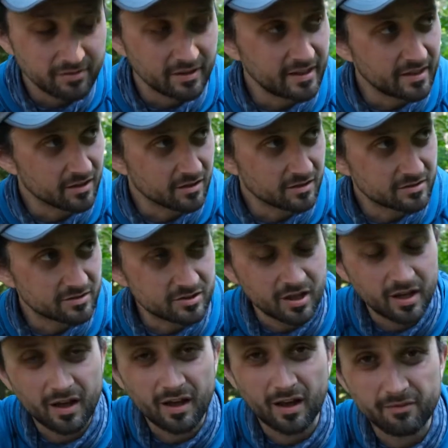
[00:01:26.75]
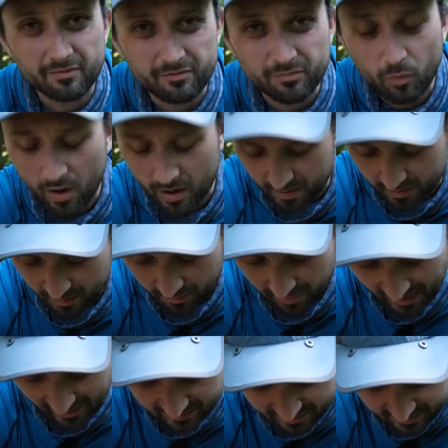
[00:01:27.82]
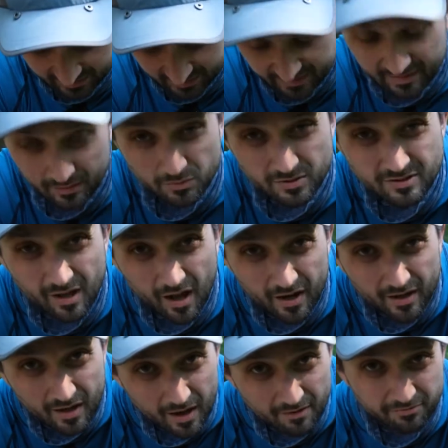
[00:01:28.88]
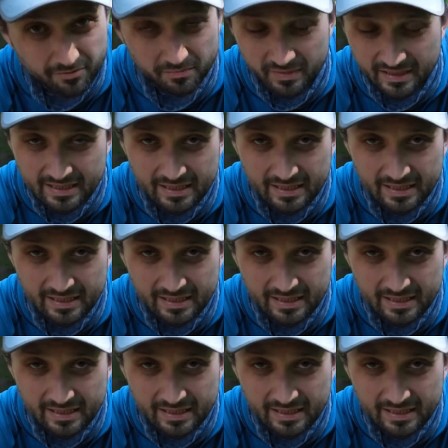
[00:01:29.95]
liters of water capacity. That was not enough for me.